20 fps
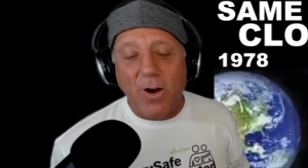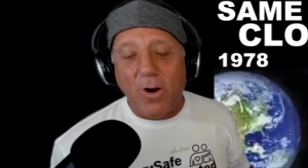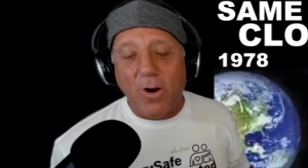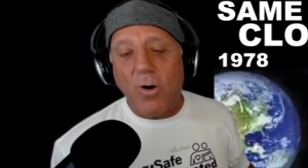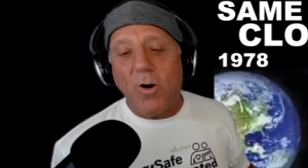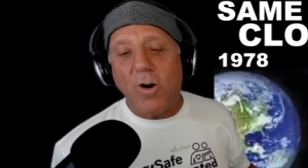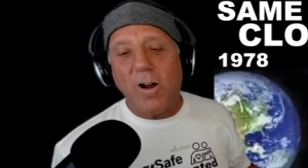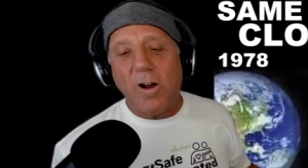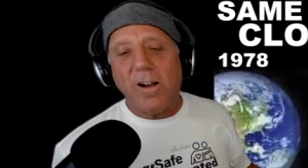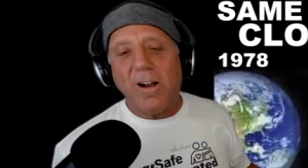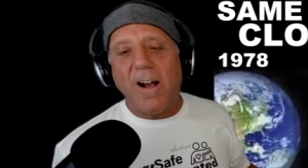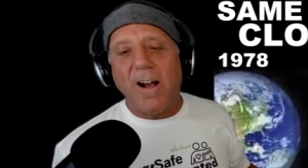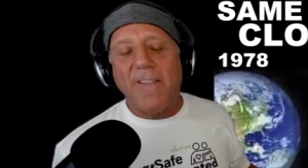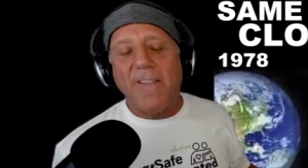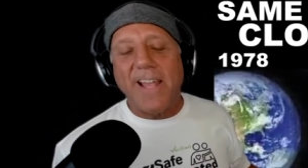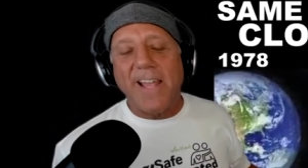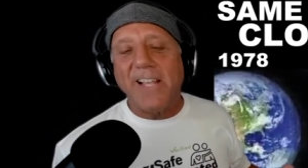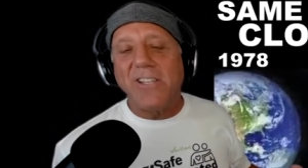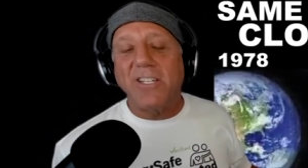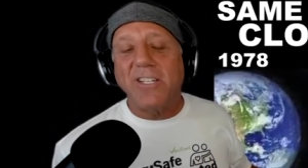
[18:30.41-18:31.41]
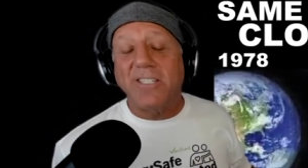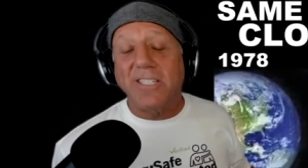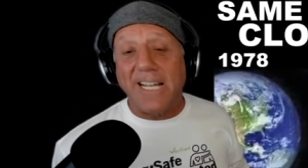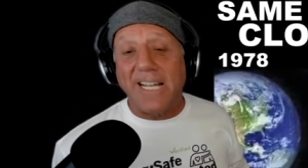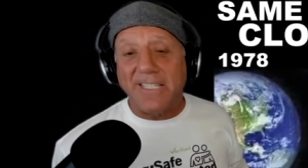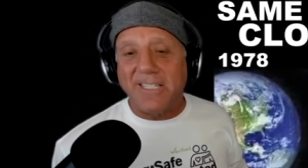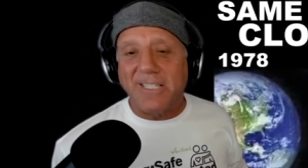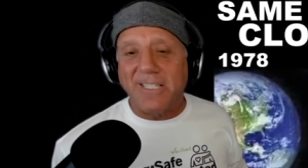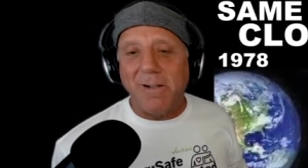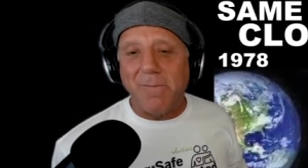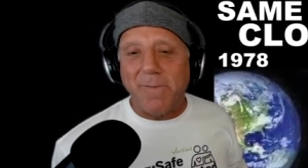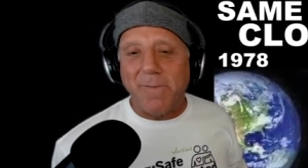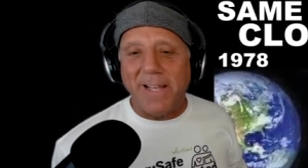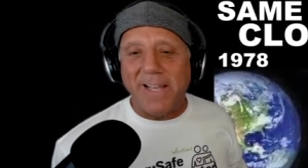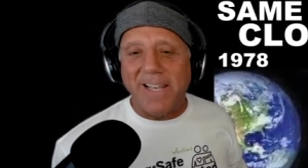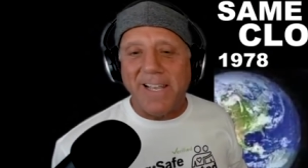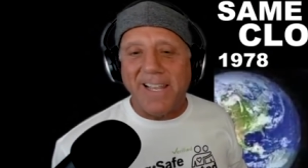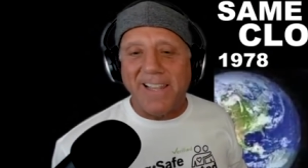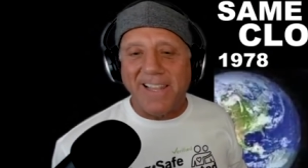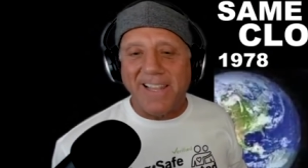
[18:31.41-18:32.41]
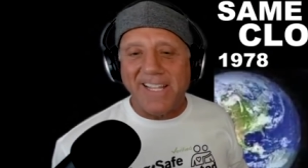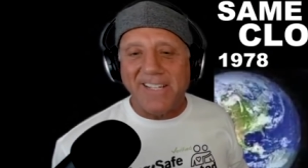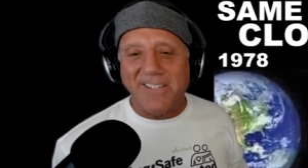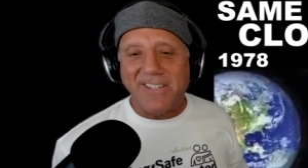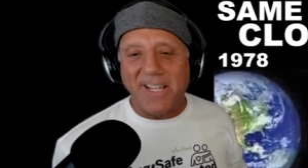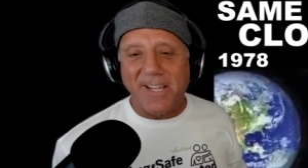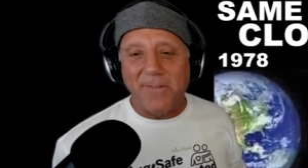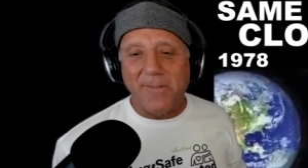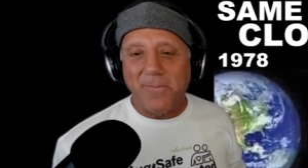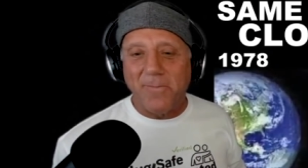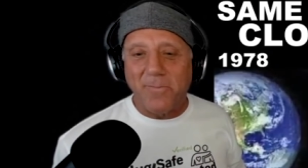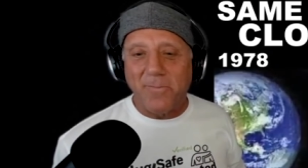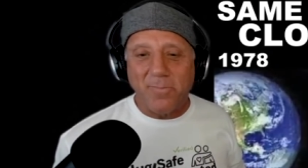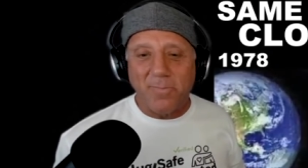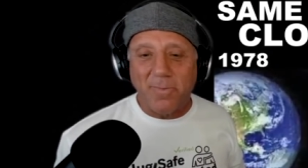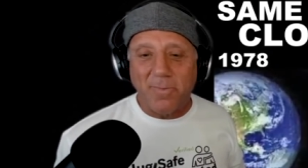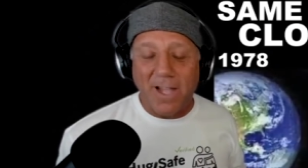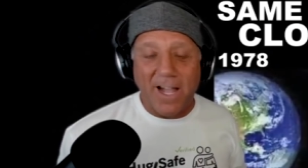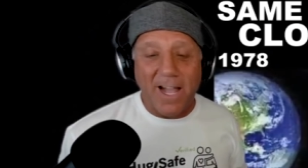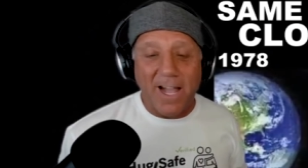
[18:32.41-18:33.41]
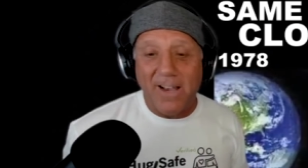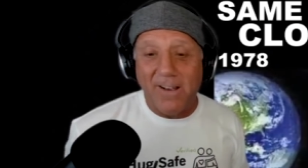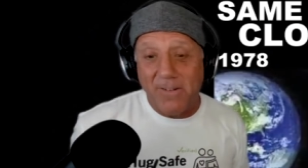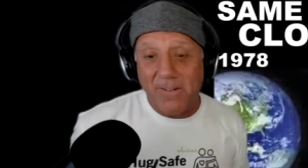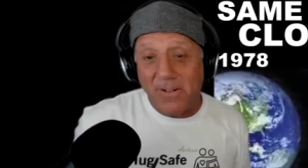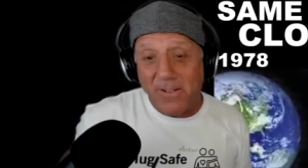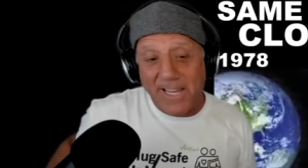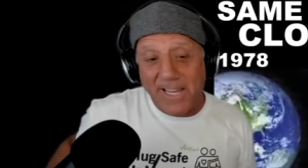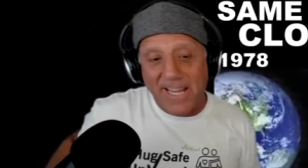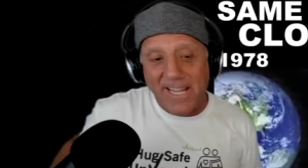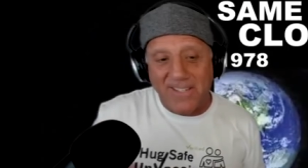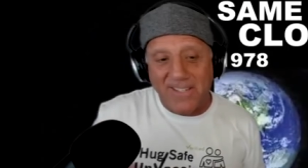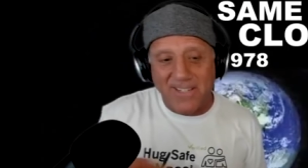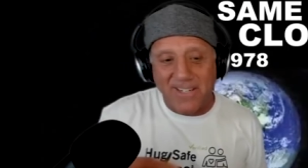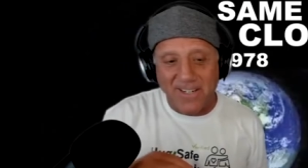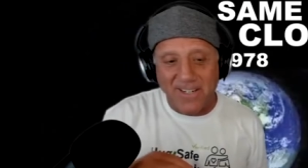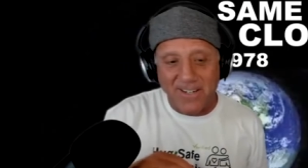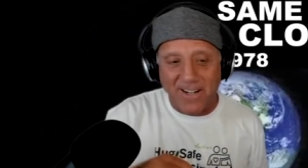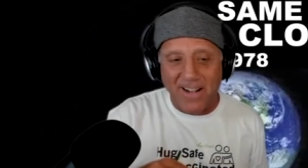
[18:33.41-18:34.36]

Or are they just that stupid and lazy? I don't know the answer.